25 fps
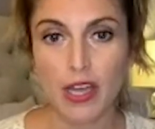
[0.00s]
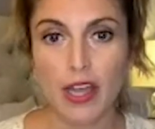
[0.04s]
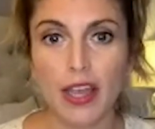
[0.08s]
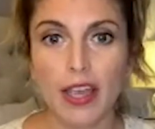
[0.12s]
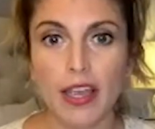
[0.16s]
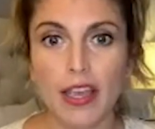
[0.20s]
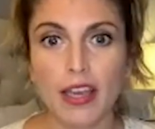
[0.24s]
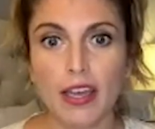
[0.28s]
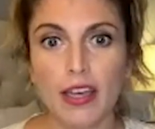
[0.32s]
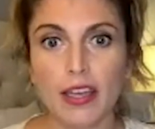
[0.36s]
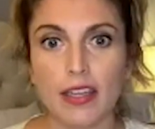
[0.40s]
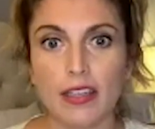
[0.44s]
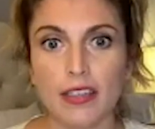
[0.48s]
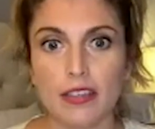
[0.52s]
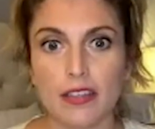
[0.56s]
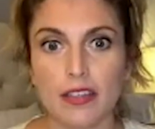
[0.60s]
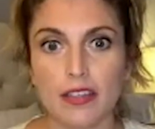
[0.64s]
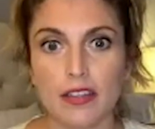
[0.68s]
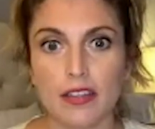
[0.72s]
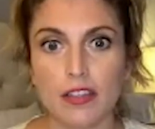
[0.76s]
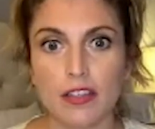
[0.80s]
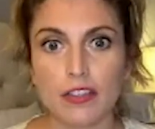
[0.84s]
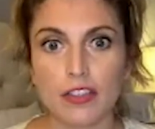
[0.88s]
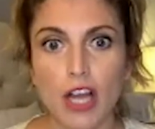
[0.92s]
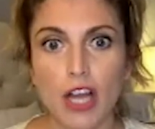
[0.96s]
and
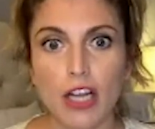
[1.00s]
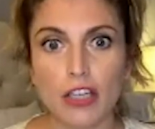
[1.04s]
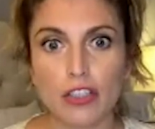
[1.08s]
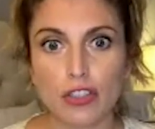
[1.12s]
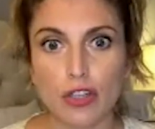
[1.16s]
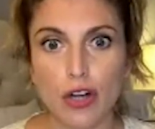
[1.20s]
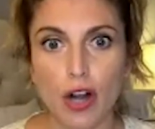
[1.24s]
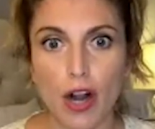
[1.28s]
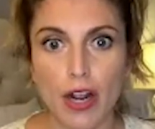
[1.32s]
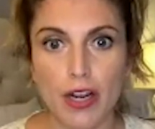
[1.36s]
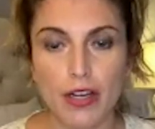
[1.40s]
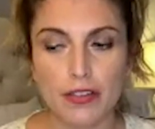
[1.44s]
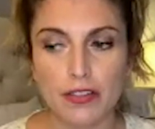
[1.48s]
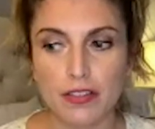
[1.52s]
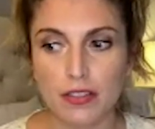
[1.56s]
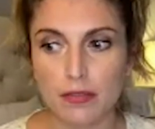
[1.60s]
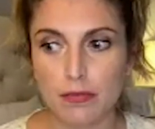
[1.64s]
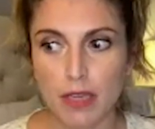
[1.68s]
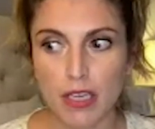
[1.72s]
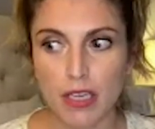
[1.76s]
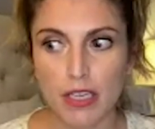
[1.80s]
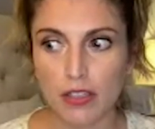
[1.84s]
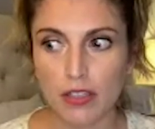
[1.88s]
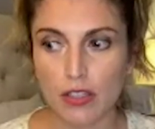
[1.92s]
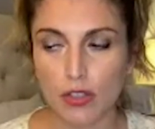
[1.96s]
they're not trying to
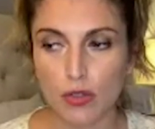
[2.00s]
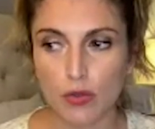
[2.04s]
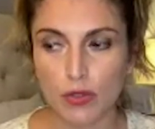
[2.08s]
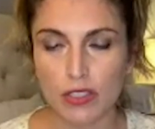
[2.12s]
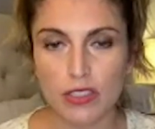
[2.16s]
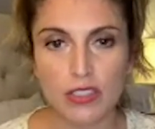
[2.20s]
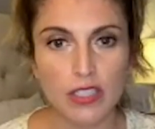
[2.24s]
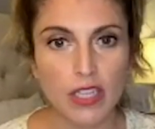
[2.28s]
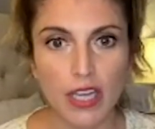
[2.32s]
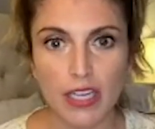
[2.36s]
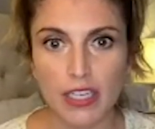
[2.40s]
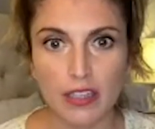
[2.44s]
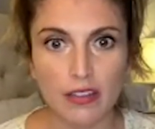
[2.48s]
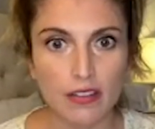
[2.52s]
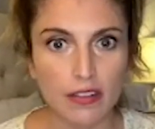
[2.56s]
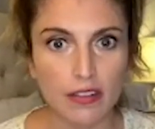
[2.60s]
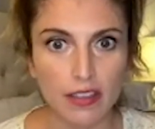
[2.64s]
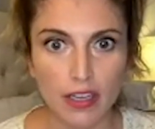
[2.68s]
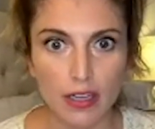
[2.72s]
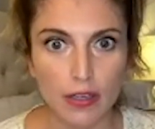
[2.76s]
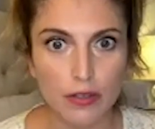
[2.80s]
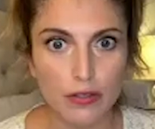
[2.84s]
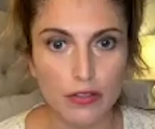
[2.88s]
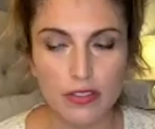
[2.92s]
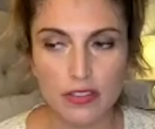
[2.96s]
make you into anything
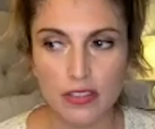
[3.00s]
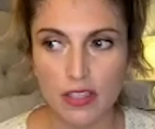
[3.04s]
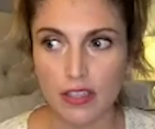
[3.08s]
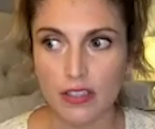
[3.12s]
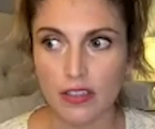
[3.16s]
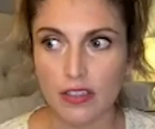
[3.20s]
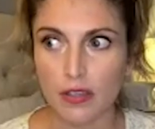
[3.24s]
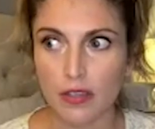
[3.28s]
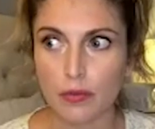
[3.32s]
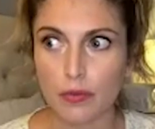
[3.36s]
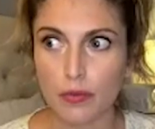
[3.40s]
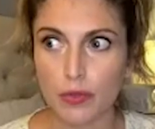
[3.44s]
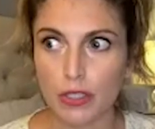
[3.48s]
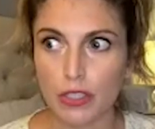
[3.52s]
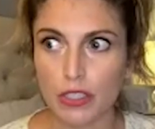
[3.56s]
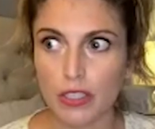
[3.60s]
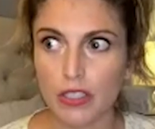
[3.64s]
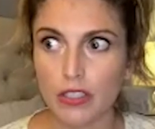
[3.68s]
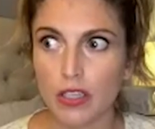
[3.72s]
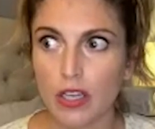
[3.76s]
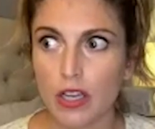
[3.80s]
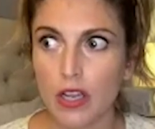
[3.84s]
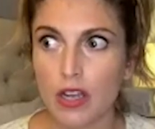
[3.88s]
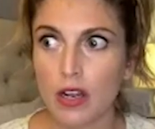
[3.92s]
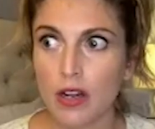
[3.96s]
else, and they
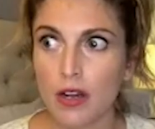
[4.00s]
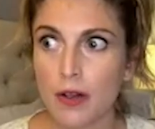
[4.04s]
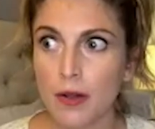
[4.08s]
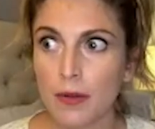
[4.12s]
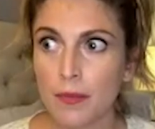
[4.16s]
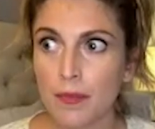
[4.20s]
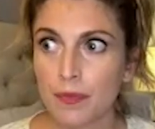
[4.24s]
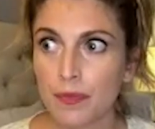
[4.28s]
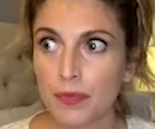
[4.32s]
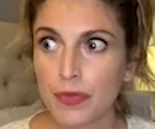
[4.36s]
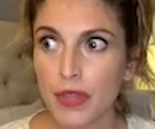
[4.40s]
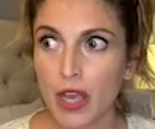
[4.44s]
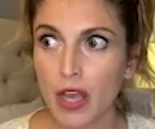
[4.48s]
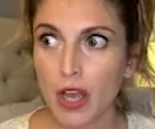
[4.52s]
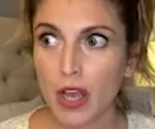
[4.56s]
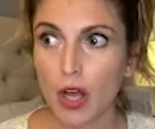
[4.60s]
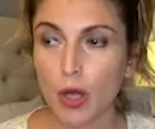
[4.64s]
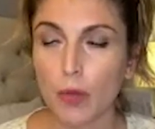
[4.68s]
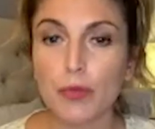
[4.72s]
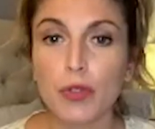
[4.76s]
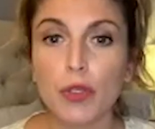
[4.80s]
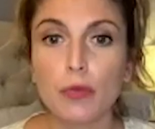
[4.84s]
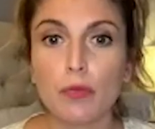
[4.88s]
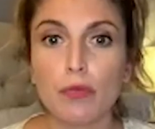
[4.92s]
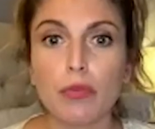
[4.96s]
really
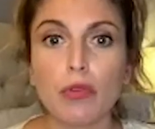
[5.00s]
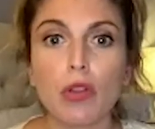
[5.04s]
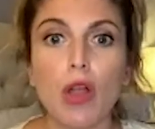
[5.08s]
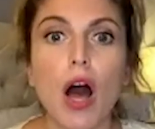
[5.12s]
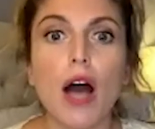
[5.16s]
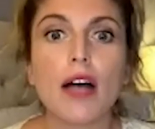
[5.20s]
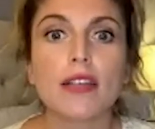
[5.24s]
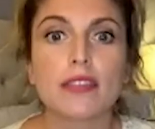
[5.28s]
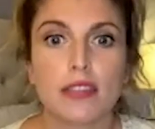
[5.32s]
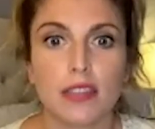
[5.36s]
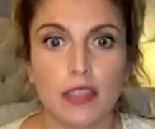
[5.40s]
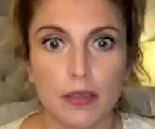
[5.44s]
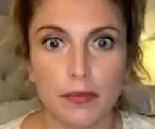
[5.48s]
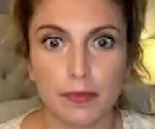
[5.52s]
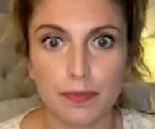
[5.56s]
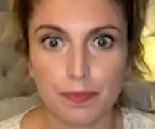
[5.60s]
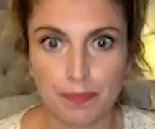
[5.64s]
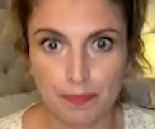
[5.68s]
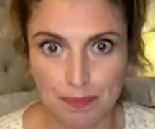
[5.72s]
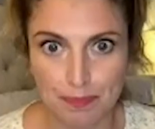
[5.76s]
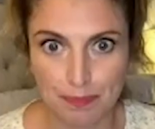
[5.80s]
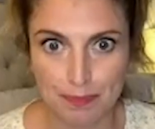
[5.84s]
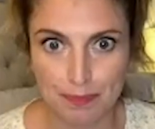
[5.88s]
help you blossom.